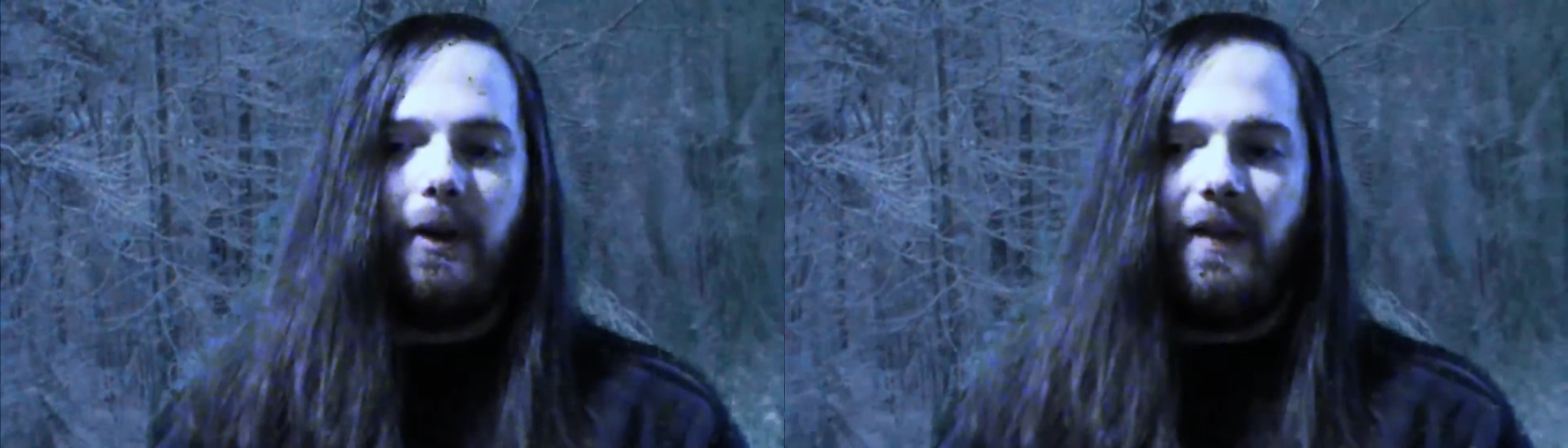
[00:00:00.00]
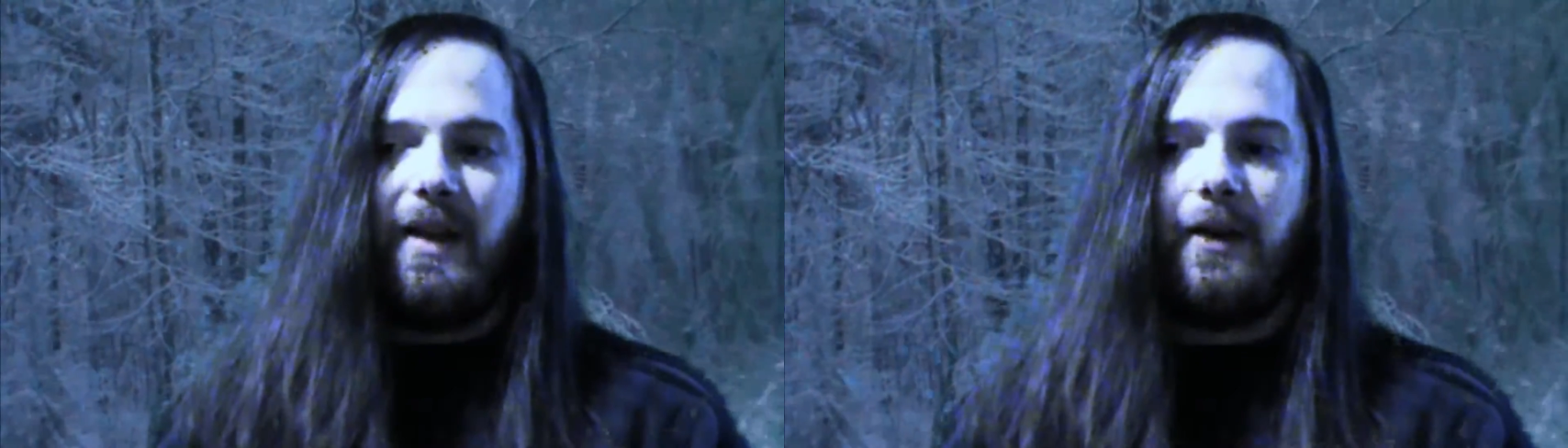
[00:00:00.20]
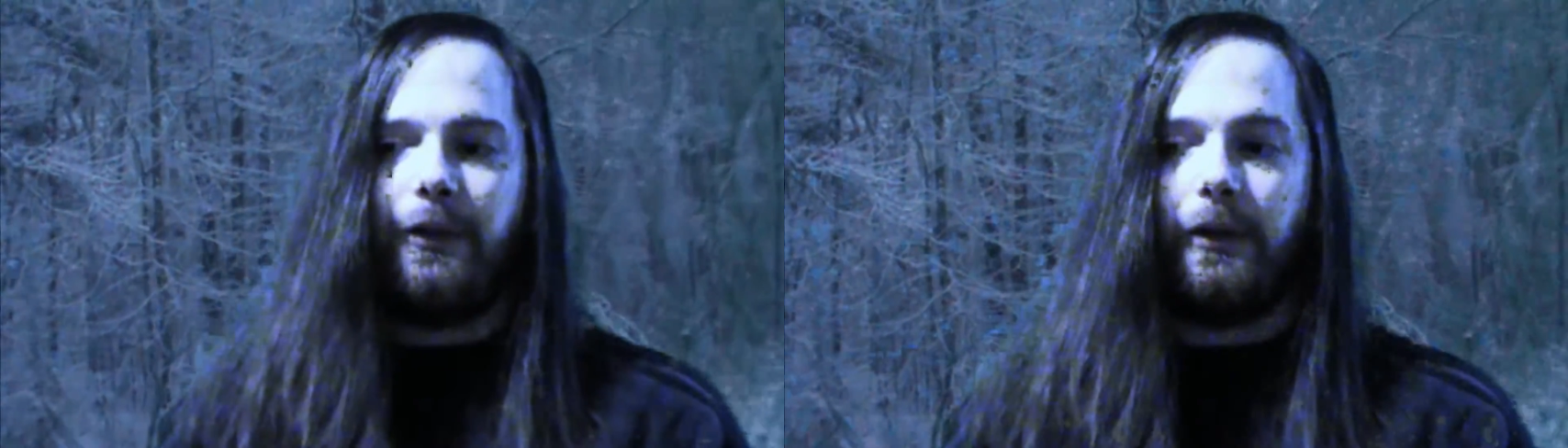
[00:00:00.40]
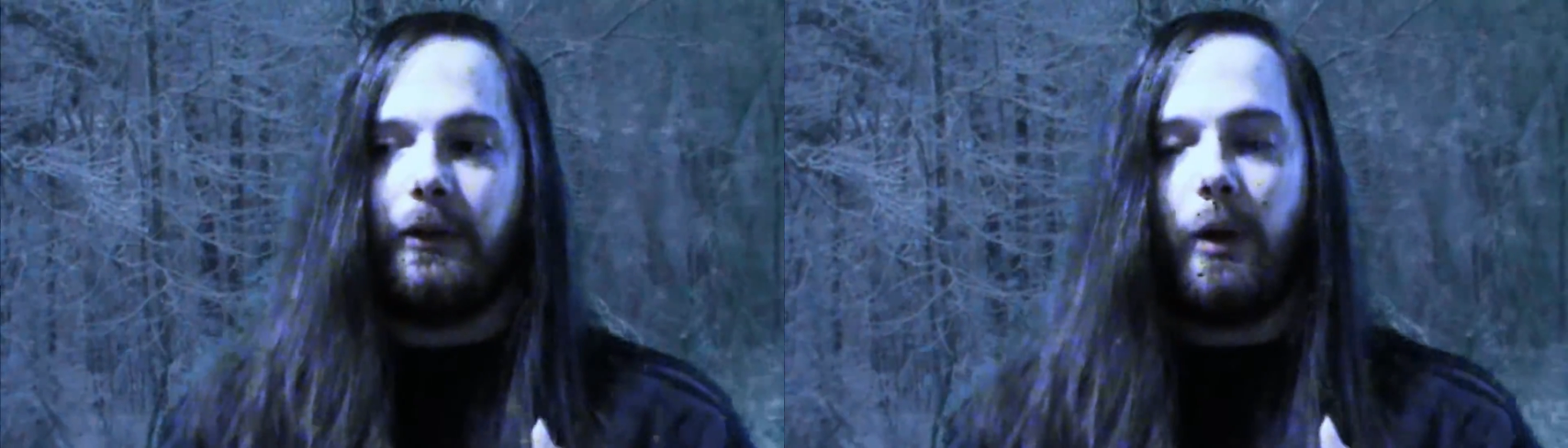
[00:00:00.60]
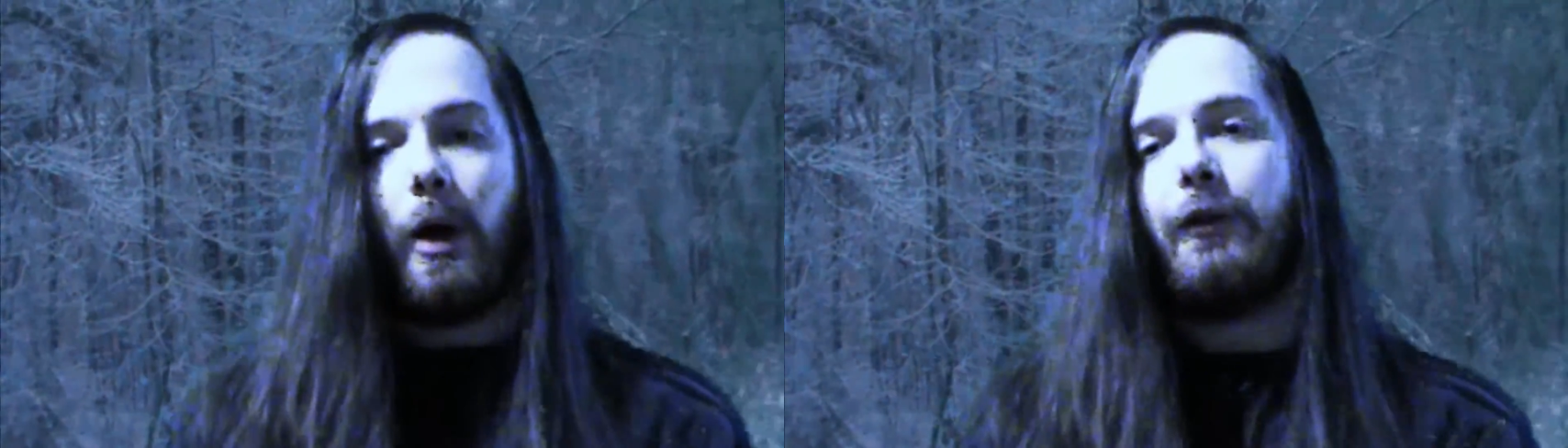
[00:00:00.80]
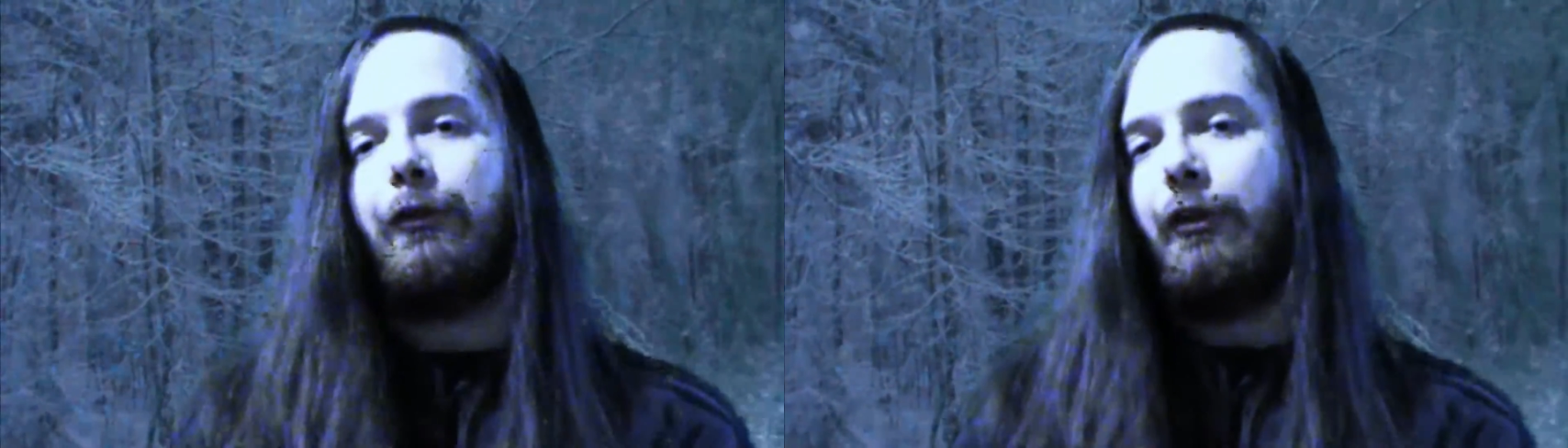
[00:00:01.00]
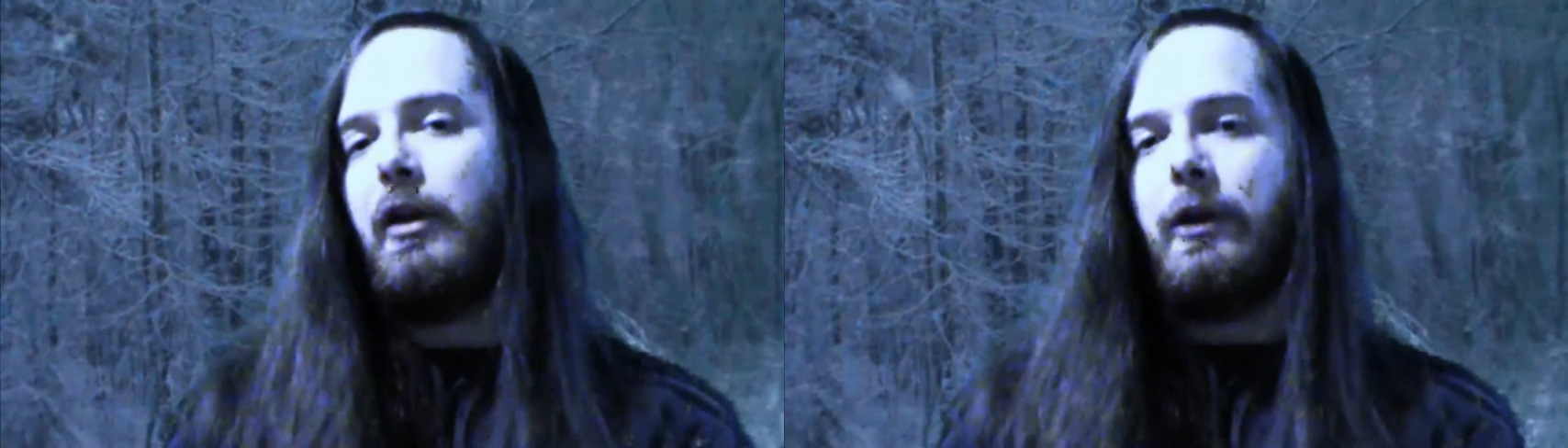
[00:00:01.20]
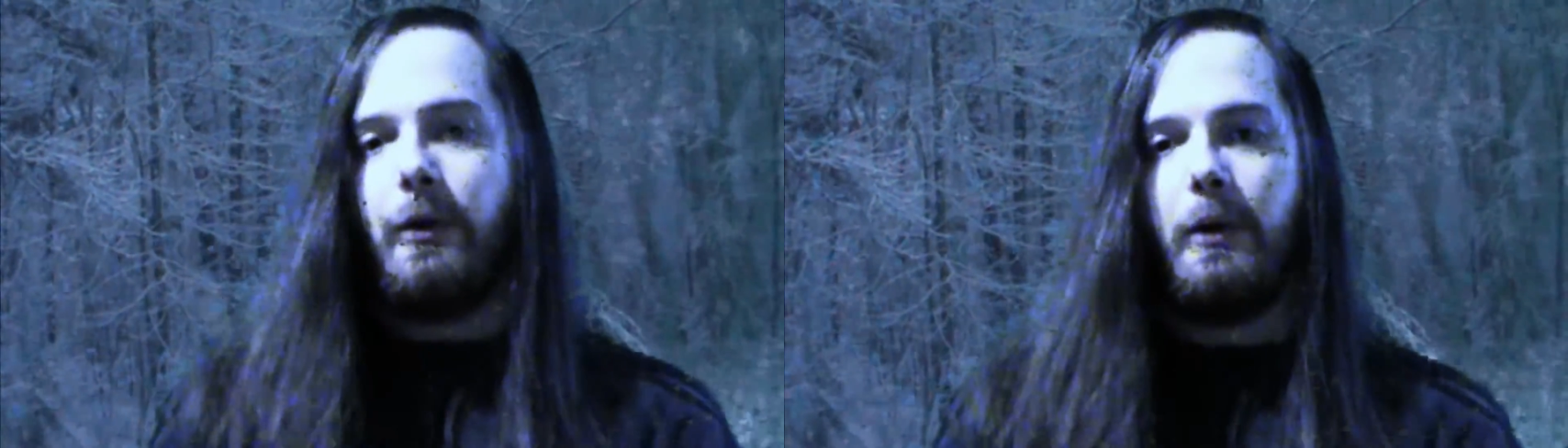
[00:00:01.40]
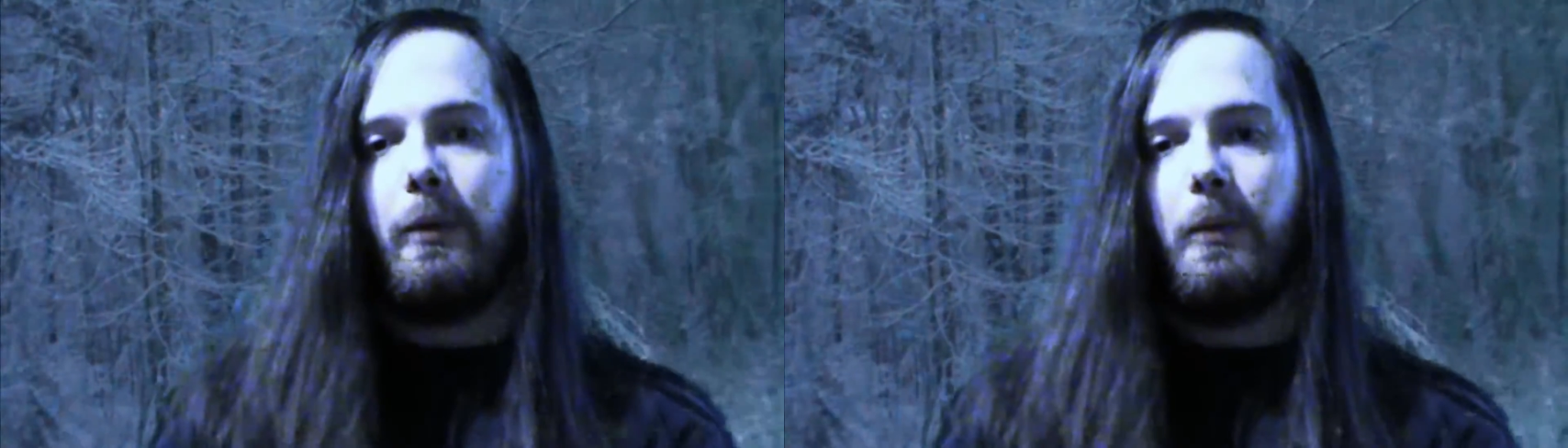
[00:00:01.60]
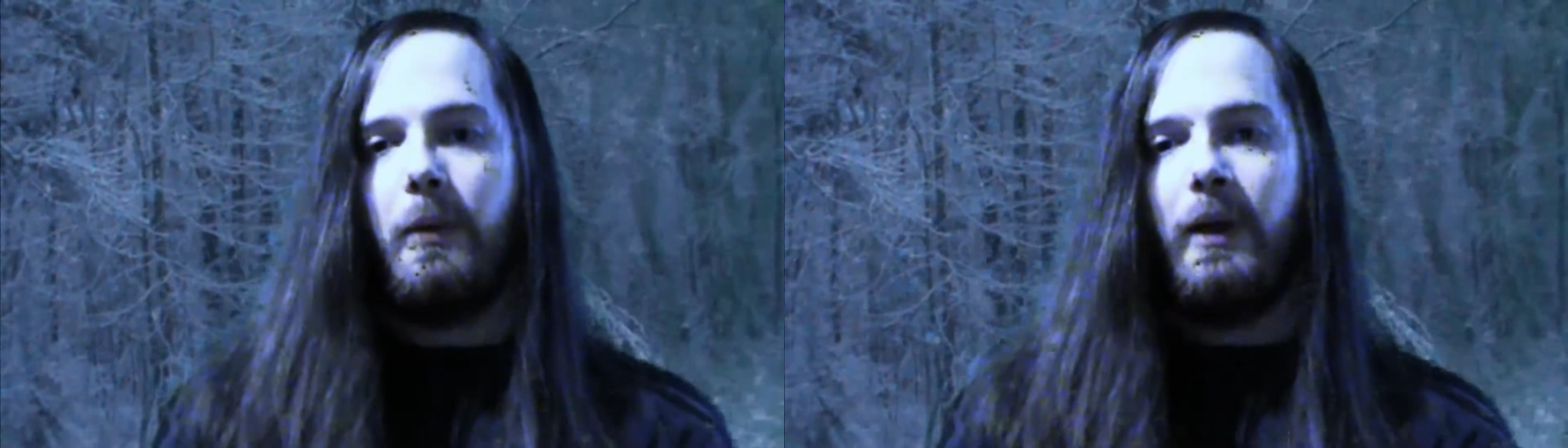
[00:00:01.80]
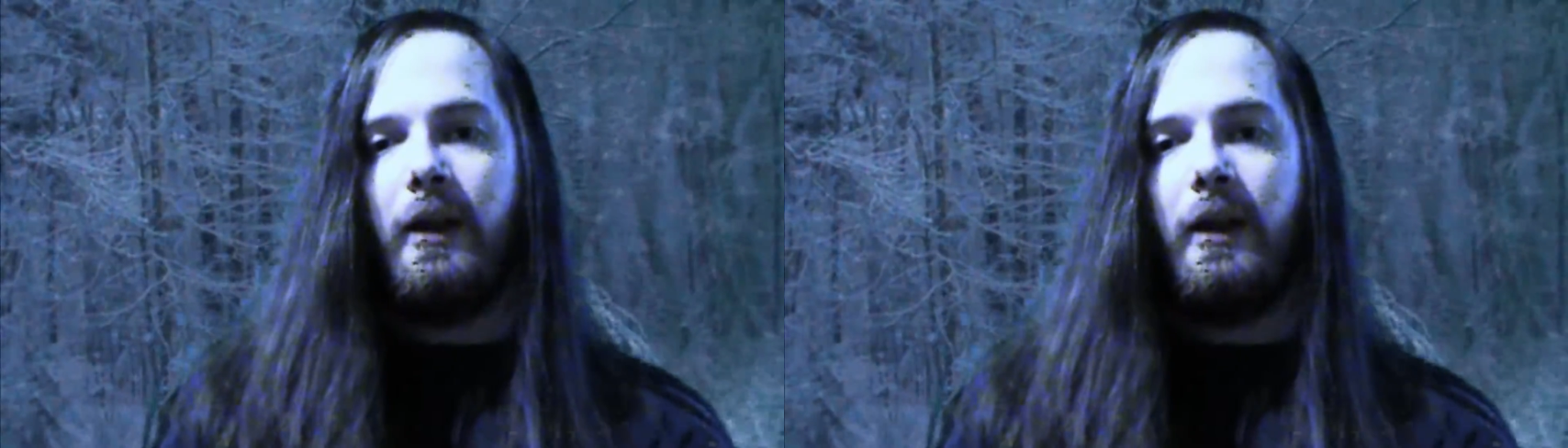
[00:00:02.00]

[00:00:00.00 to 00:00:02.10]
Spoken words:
and that is a lot of fun to do.